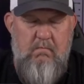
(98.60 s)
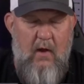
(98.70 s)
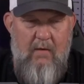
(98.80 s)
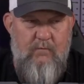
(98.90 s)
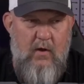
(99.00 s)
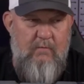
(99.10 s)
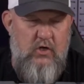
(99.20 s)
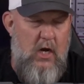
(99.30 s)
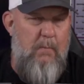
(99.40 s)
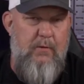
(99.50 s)
I've
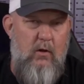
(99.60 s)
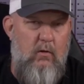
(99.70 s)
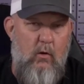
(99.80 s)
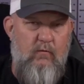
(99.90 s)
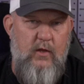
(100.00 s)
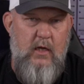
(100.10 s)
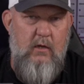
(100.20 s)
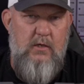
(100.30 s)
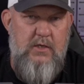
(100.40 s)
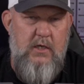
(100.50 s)
shopped there over the
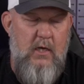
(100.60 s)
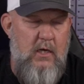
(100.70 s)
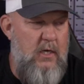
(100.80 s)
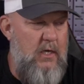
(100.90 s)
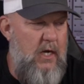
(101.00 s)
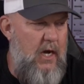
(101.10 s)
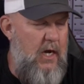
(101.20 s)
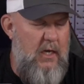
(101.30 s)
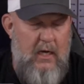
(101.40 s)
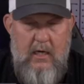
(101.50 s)
years.
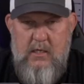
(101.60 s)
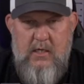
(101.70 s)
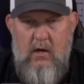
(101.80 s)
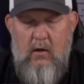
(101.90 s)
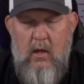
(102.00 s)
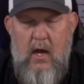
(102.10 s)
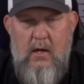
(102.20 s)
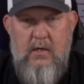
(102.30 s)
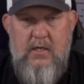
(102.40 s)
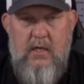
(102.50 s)
He's there a
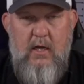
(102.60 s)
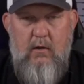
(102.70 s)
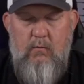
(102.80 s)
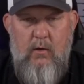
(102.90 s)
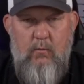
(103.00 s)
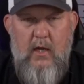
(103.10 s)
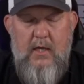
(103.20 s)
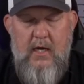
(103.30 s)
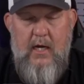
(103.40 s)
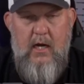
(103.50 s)
lot and said they really
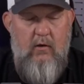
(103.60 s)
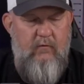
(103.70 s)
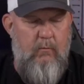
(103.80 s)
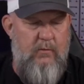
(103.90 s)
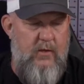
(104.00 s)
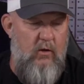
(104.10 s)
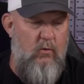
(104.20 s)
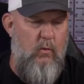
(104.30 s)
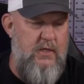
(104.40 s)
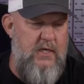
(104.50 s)
take care of them. They're the
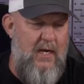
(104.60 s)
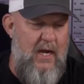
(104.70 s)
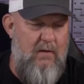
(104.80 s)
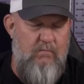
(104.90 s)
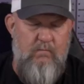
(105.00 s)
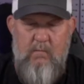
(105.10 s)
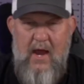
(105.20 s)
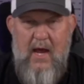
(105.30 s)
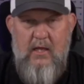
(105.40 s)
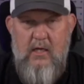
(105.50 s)
ones that
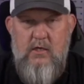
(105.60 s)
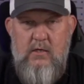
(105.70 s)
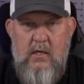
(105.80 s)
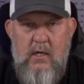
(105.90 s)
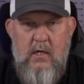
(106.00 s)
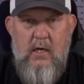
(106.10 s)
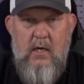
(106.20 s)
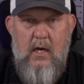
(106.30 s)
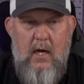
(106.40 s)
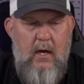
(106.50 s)
had this.
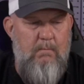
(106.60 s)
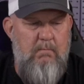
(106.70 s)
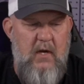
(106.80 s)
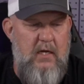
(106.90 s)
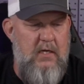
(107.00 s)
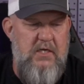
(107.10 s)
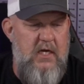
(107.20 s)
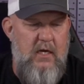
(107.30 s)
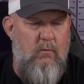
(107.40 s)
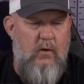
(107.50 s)
He didn't
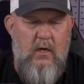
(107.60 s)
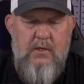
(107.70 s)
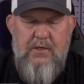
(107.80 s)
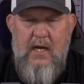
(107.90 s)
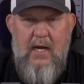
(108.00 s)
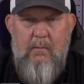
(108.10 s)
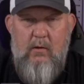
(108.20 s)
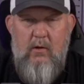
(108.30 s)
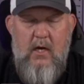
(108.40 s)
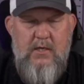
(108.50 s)
see anywhere else. They came
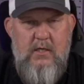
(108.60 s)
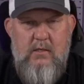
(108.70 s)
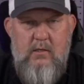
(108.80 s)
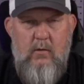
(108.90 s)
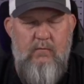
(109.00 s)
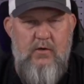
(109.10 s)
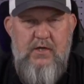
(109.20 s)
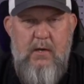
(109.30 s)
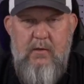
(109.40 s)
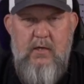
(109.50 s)
across it. So if there's
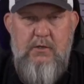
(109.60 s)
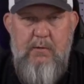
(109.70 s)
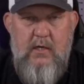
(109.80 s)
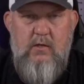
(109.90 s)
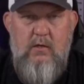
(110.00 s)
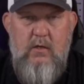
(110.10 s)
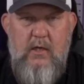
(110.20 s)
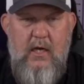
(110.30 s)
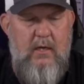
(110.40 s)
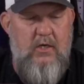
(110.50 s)
something special you
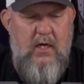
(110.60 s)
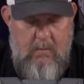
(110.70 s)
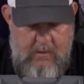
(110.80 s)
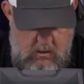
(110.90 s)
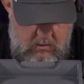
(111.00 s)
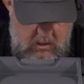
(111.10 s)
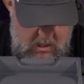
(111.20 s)
need, check them out.